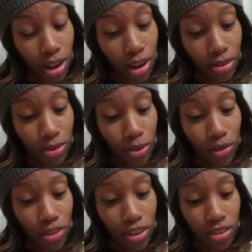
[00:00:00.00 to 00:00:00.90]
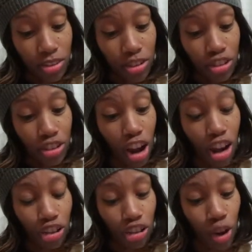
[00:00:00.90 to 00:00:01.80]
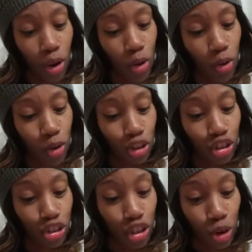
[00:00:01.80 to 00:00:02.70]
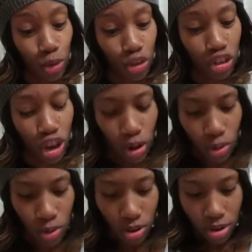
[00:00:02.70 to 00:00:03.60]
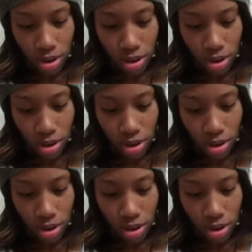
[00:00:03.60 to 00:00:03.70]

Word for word: I don't know if this is Shasho or Shosho.